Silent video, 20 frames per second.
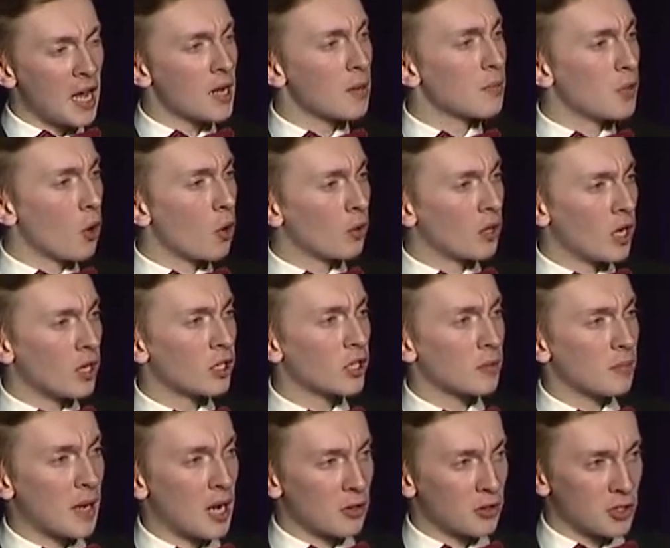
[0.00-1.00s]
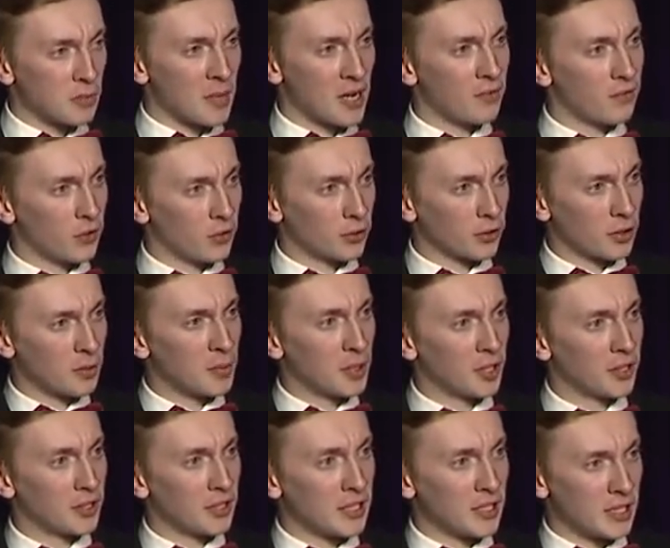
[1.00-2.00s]
I am no longer bound to my
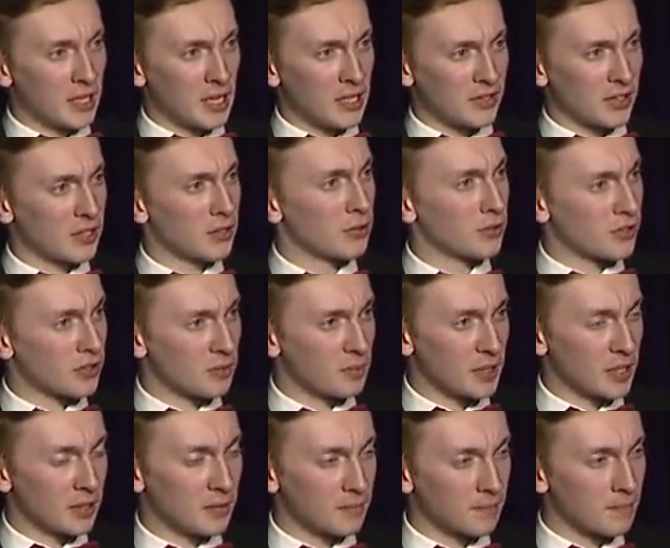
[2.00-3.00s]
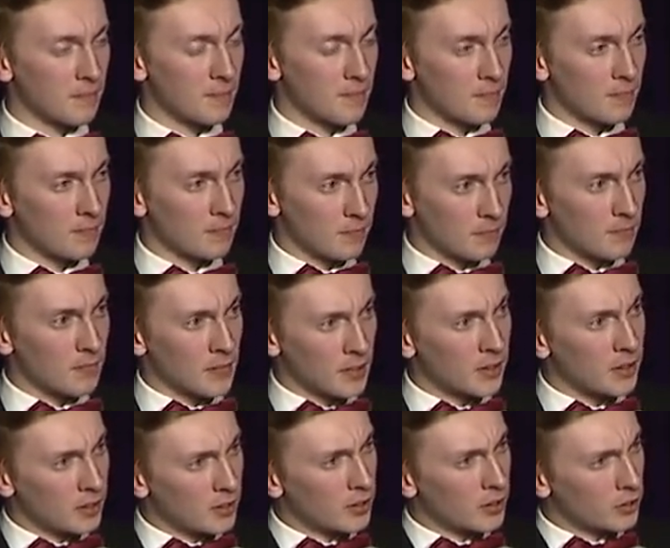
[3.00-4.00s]
vulnerability as I used to be.
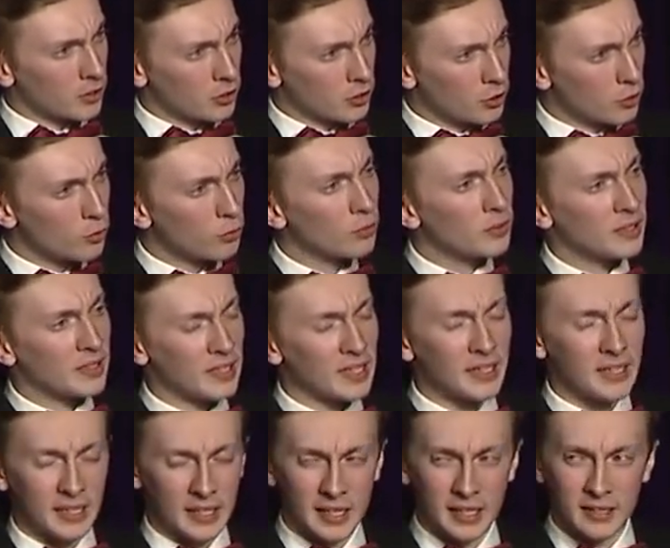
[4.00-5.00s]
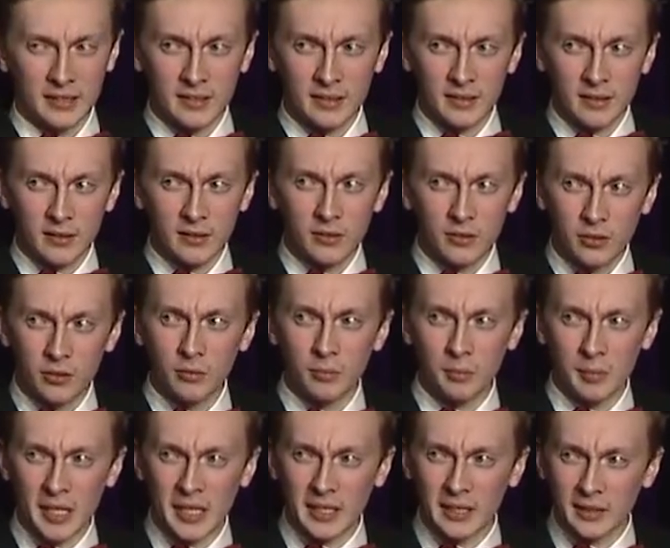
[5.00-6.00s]
You did it to
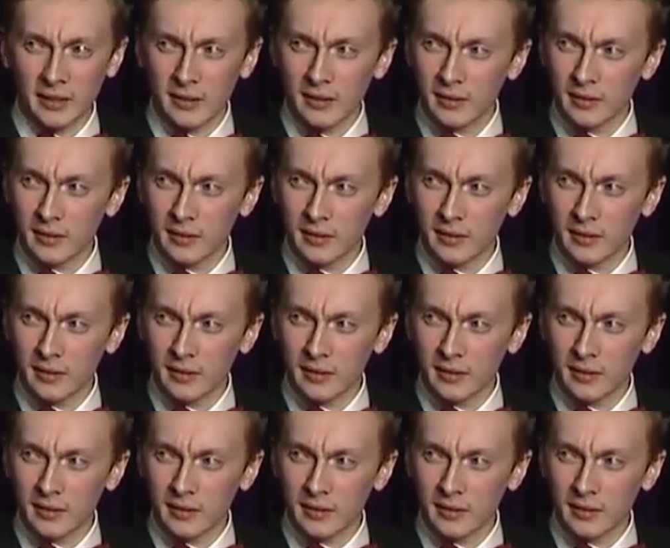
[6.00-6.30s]
me.